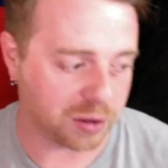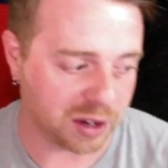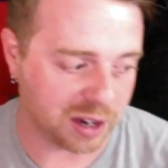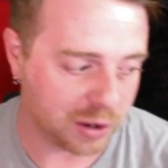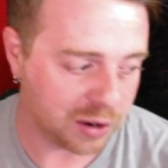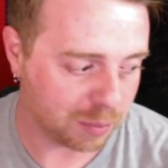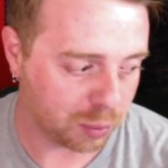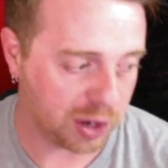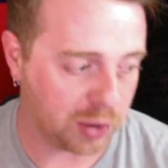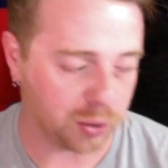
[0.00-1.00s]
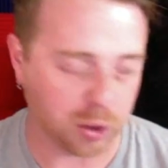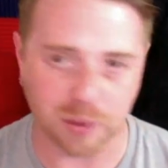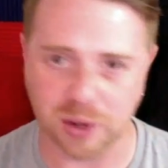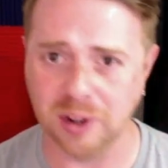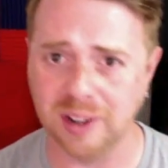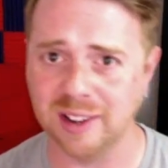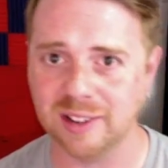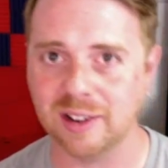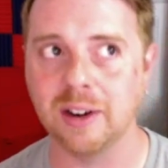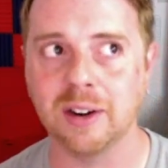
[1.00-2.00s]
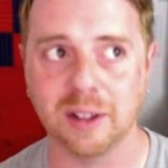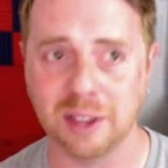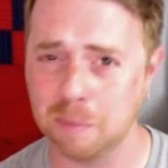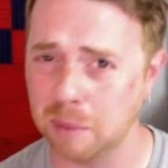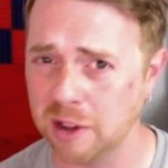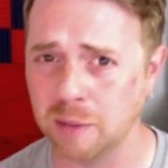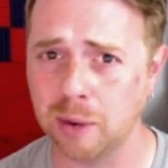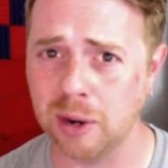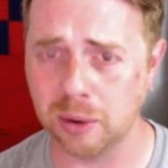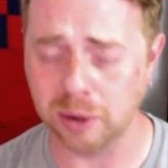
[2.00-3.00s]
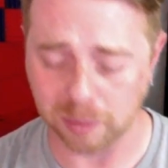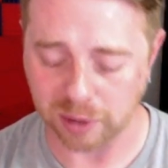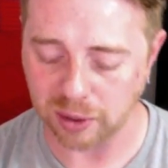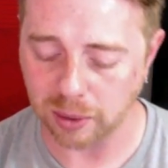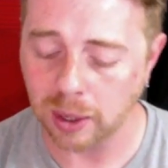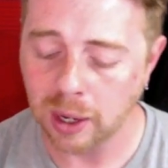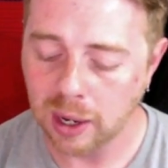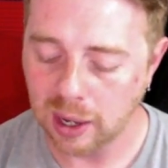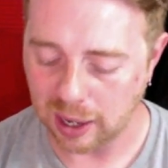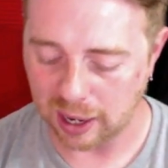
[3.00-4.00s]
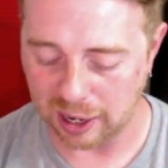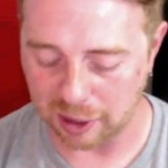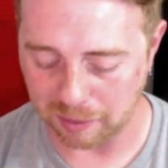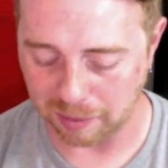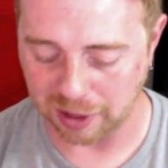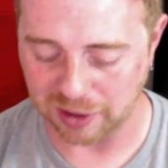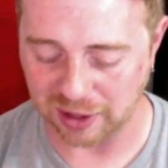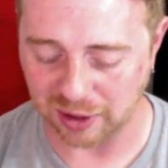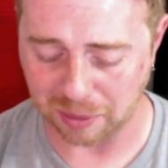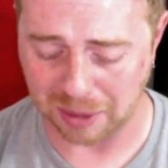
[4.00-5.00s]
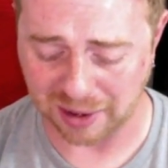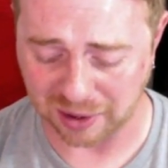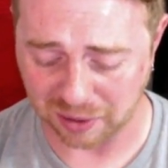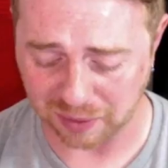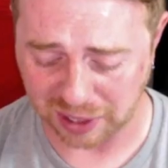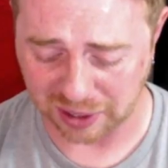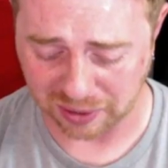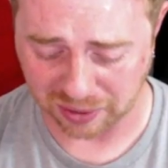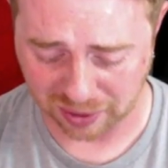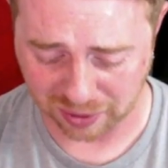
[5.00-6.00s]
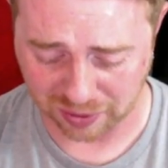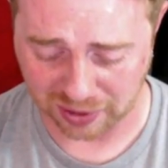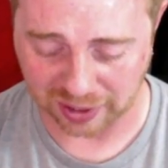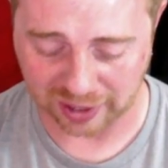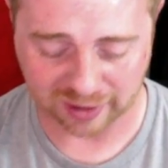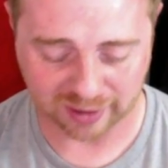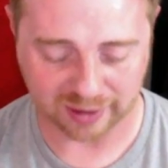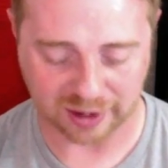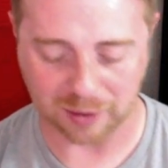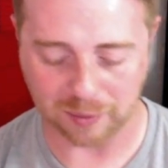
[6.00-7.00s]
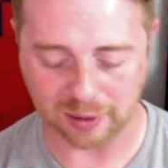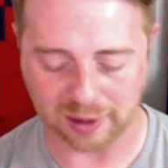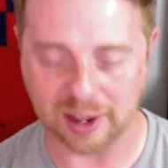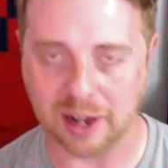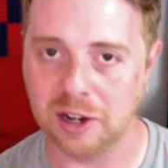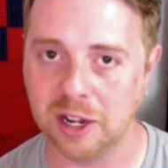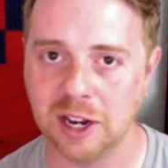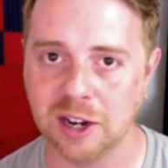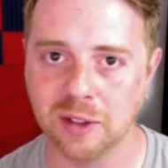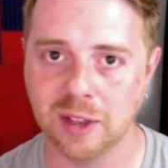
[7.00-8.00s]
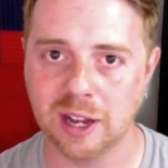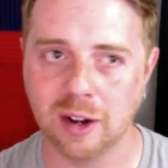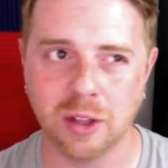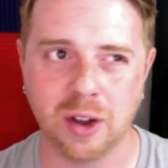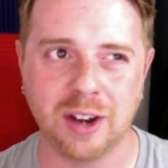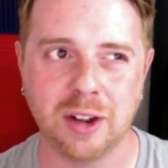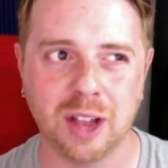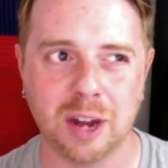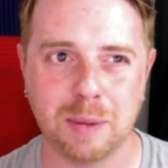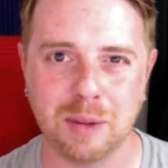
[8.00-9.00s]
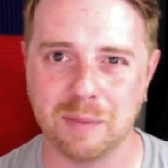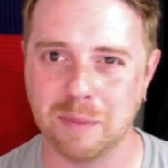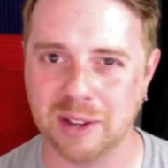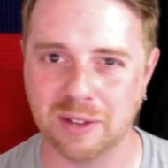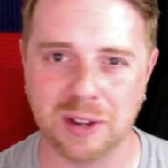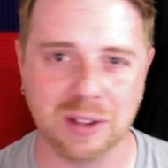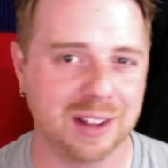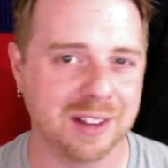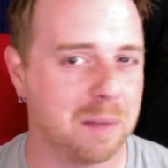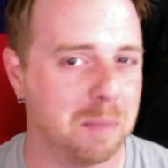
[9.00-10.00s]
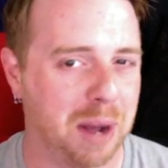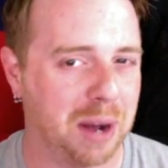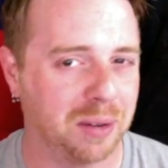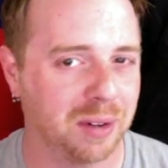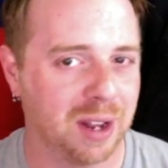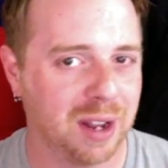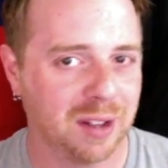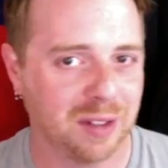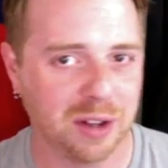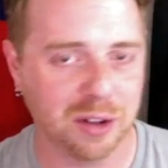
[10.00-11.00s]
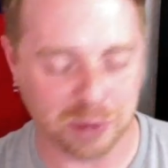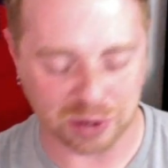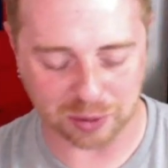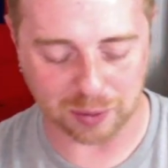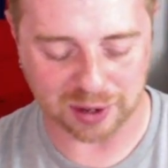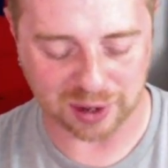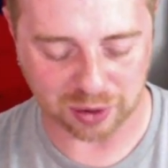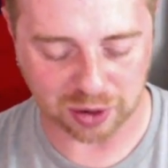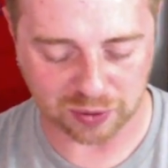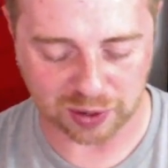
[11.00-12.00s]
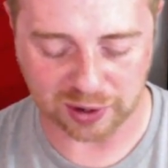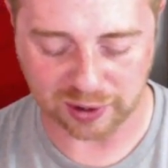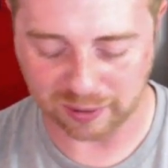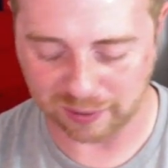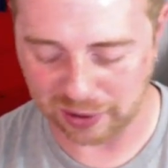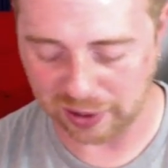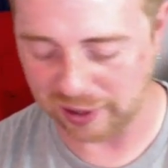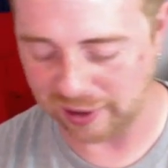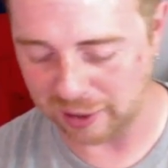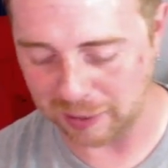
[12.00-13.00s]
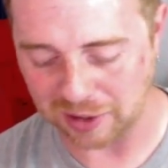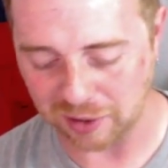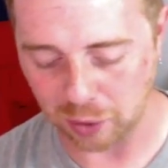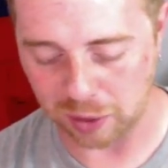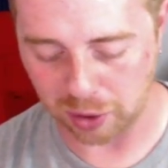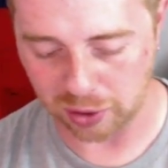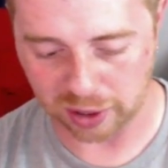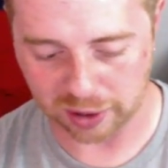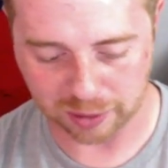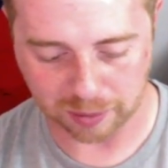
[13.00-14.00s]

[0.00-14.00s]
I did go ahead and pre-order them. So did Discard. I think Muzz pre-ordered them too, because they look amazing on video. So I was very, excited to get in on that. Although I know a lot of people have mixed feelings about those because they're essentially just very, very expensive repro cards.